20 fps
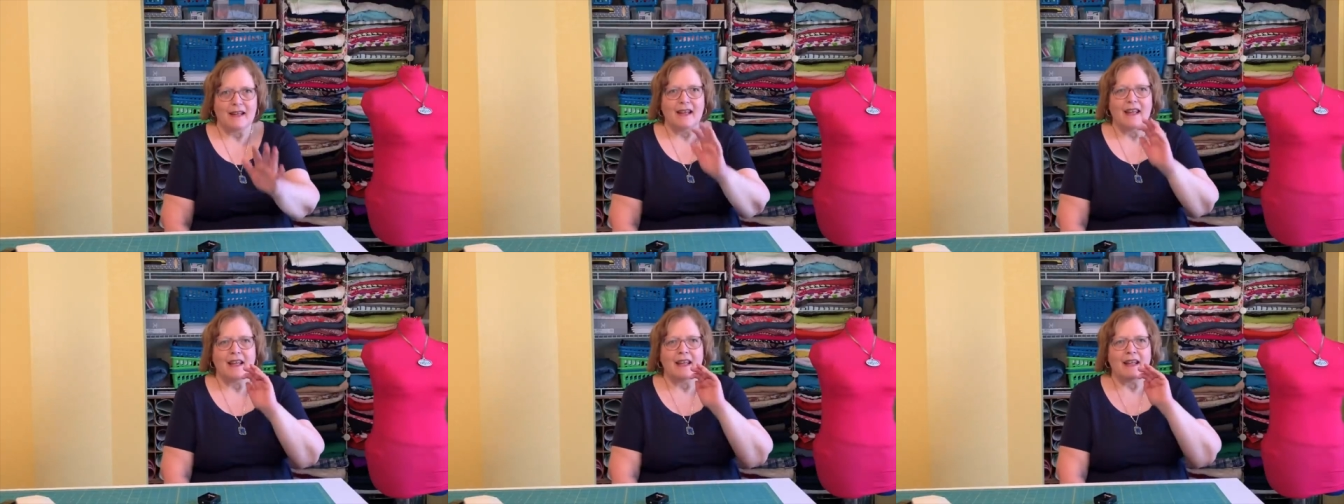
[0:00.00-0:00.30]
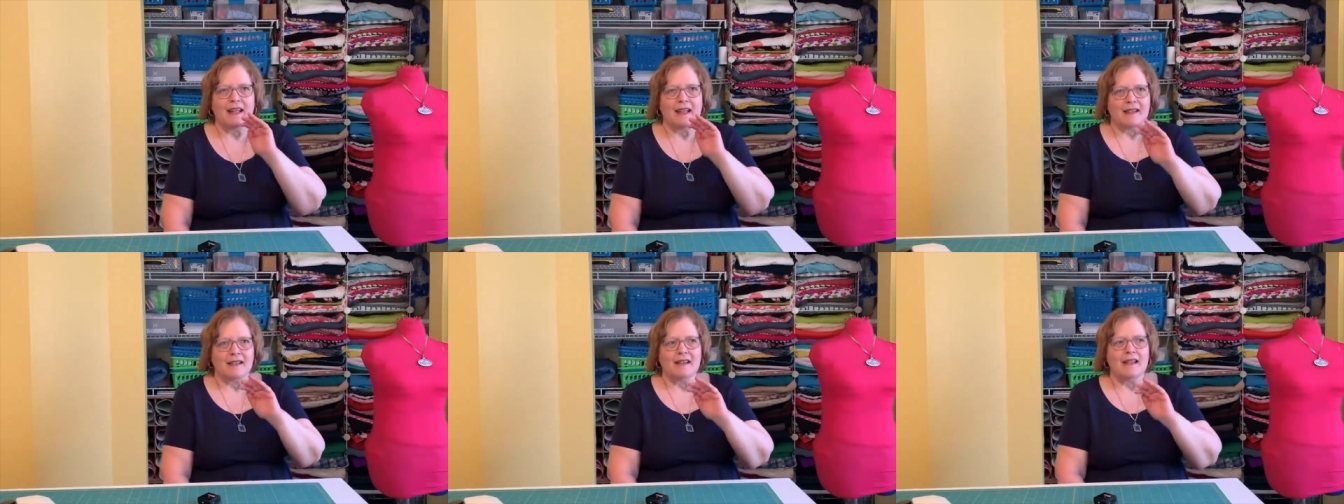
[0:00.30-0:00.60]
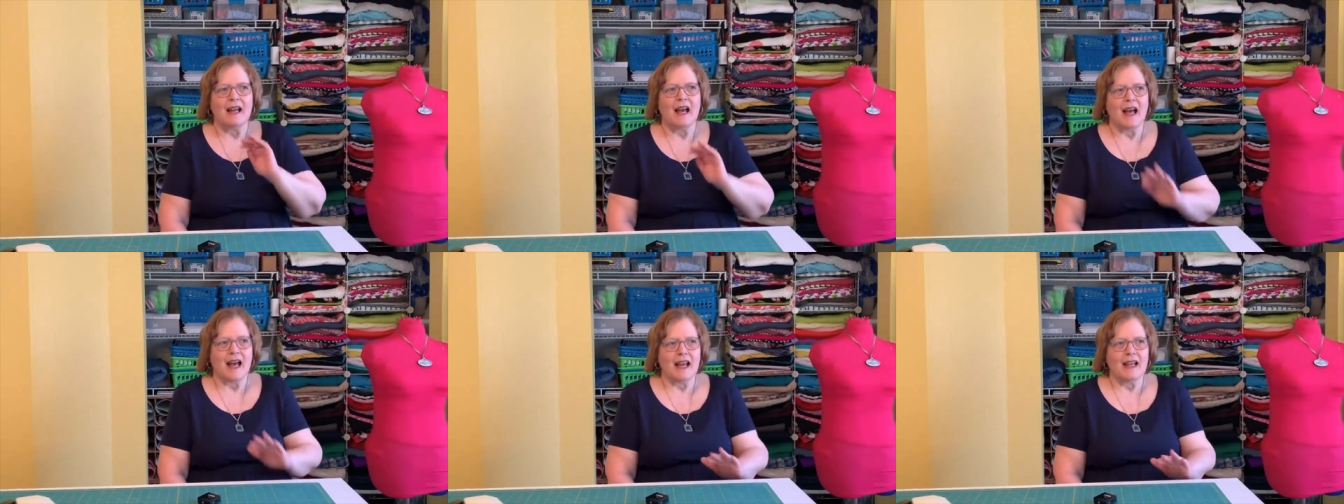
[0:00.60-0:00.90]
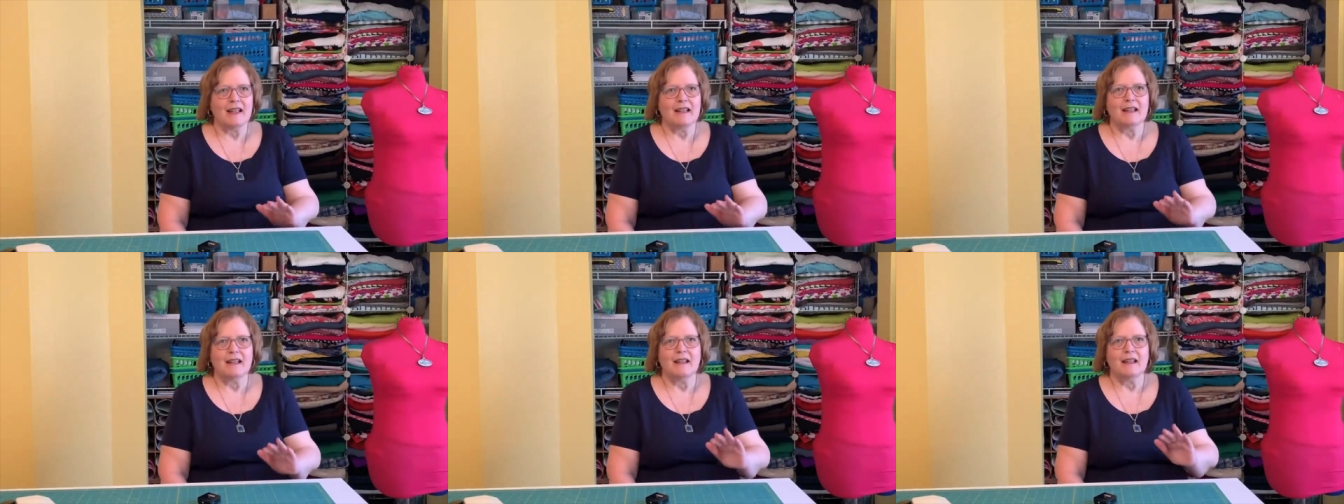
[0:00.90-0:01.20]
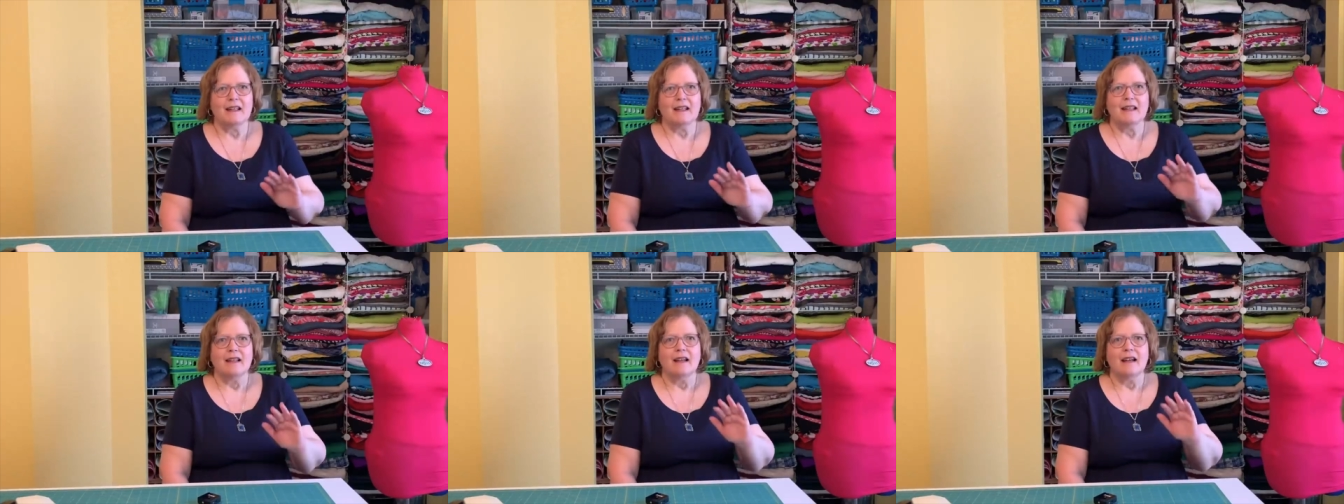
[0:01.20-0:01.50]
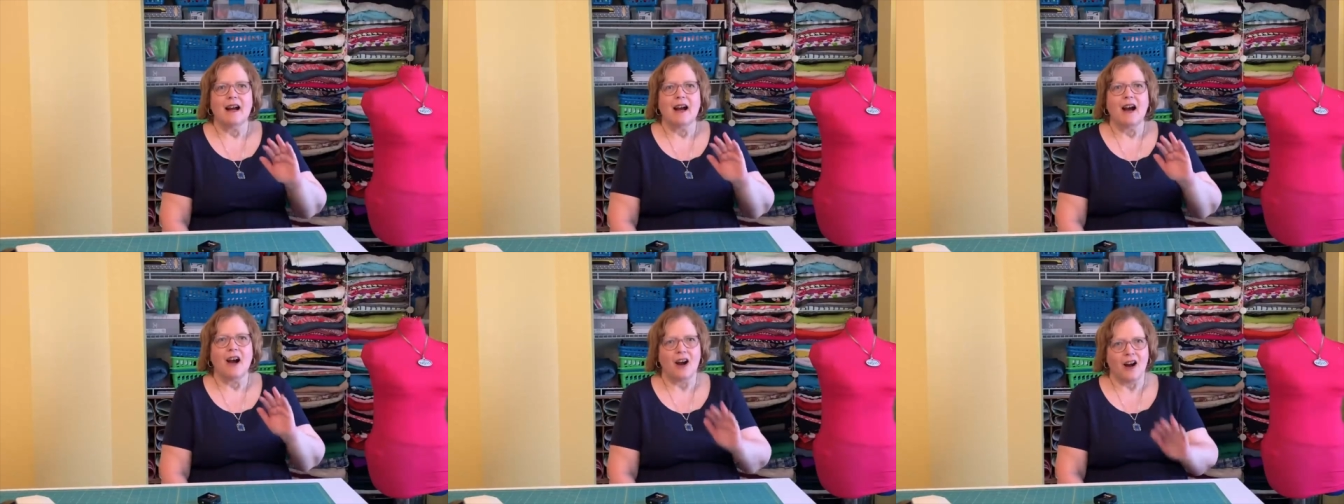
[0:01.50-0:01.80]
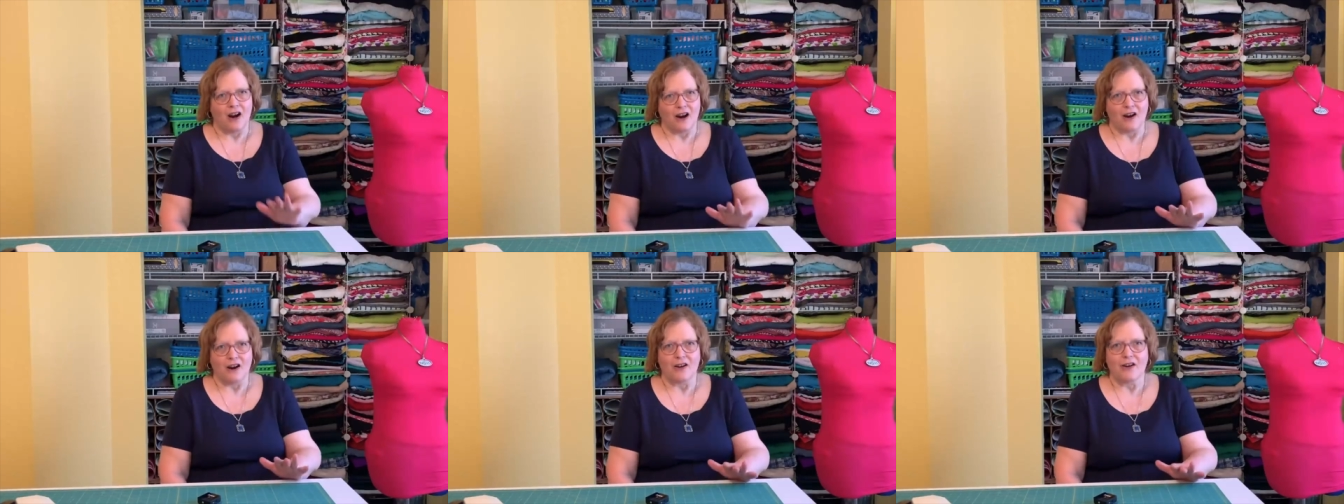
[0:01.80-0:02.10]
It is not
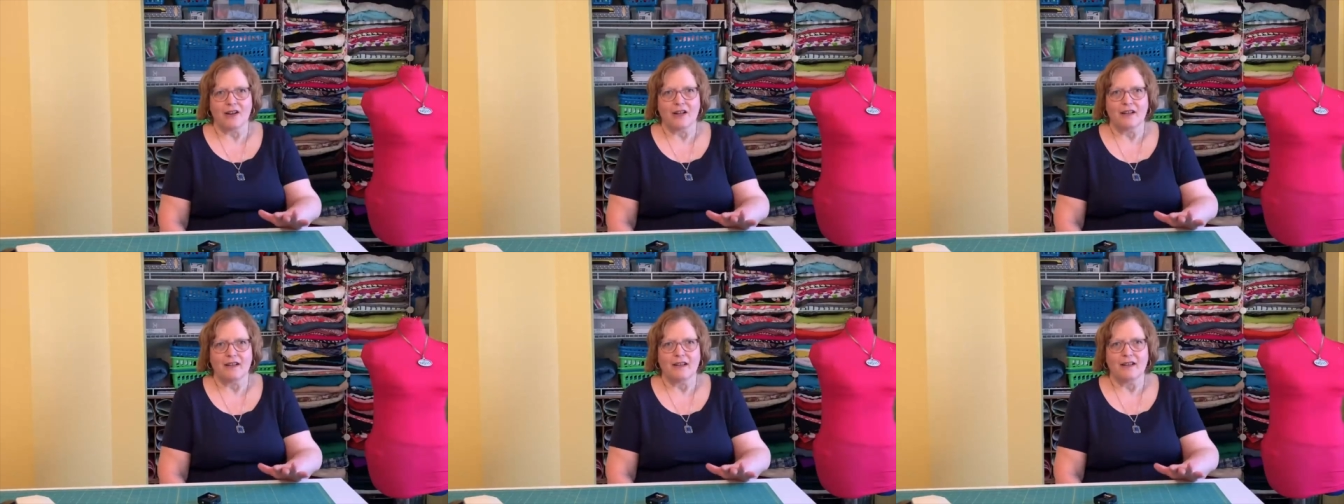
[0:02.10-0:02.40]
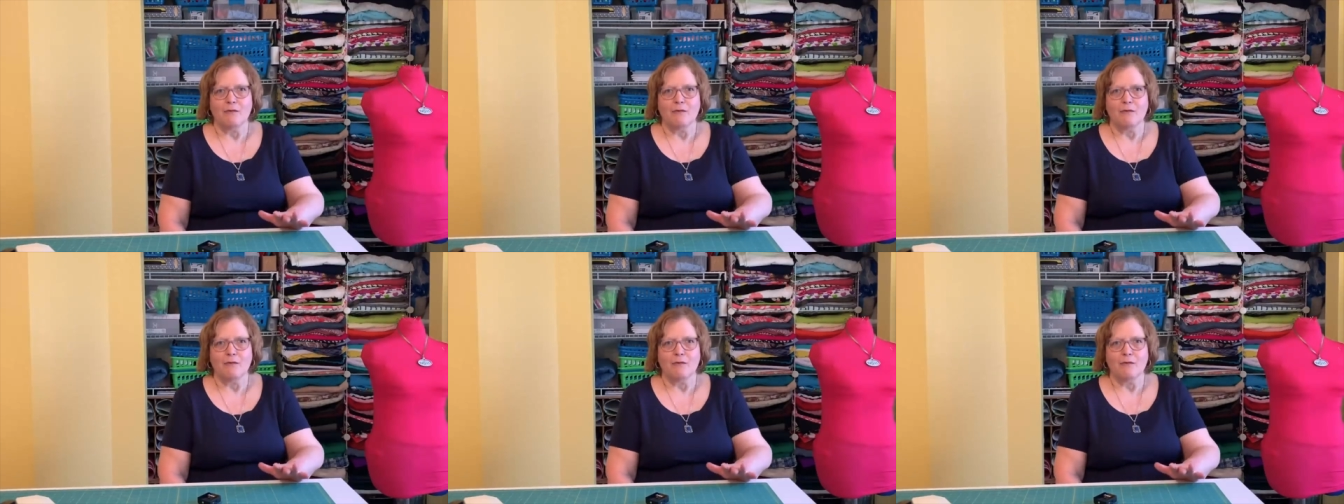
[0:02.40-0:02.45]
hard.